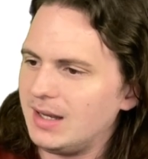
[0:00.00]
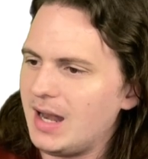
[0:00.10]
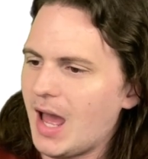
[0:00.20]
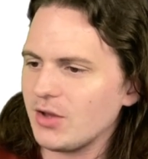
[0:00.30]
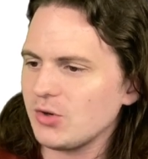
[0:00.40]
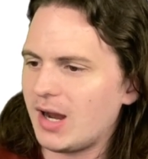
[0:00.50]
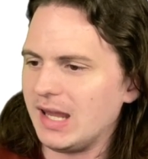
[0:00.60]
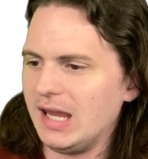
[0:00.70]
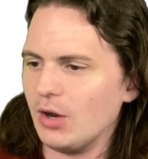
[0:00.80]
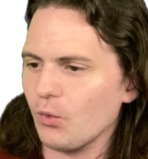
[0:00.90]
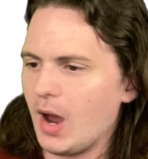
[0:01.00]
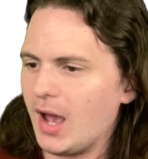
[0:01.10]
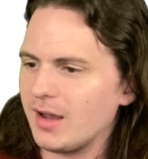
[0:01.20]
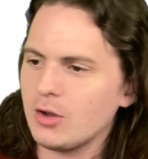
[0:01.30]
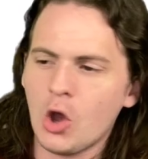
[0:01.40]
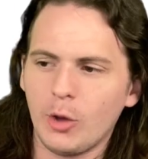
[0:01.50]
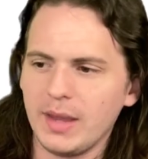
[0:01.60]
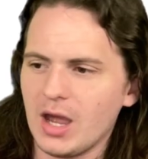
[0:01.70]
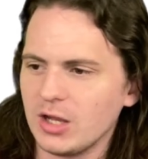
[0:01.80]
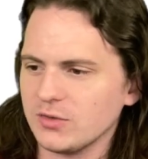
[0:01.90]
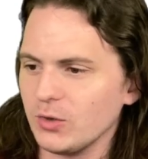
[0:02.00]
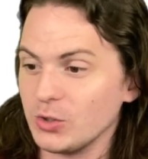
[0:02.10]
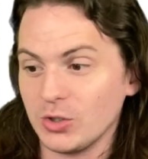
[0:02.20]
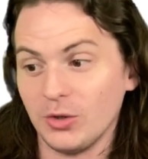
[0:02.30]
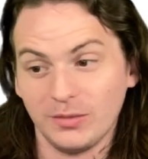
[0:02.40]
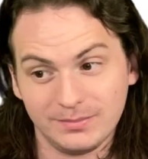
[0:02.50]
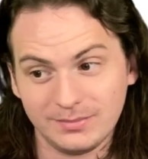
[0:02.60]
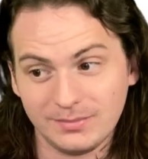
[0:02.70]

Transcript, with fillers: not trying to eat a rock. Call me controversial.